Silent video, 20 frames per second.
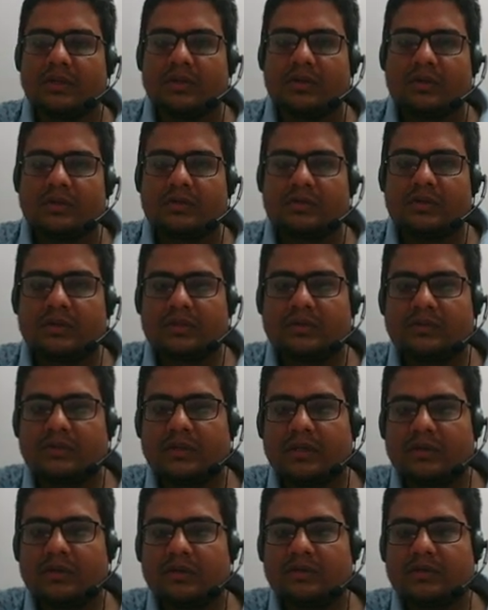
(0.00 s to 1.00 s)
So this we
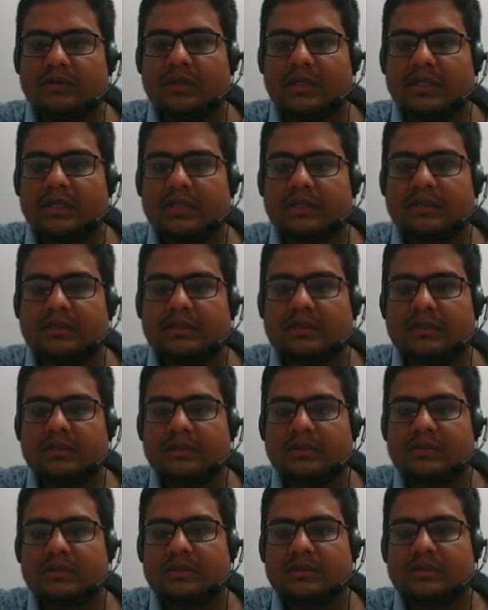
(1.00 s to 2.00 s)
can also write, this is
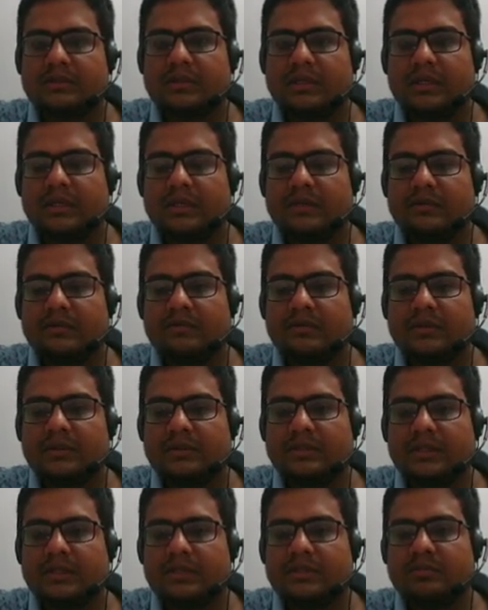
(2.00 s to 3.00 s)
sine inverse
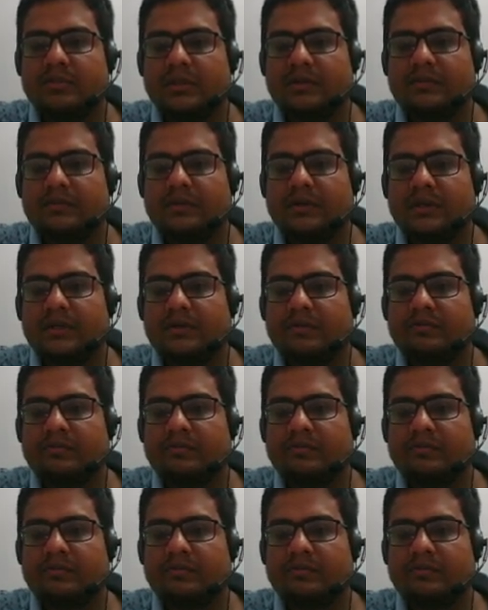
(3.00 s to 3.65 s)
x by 5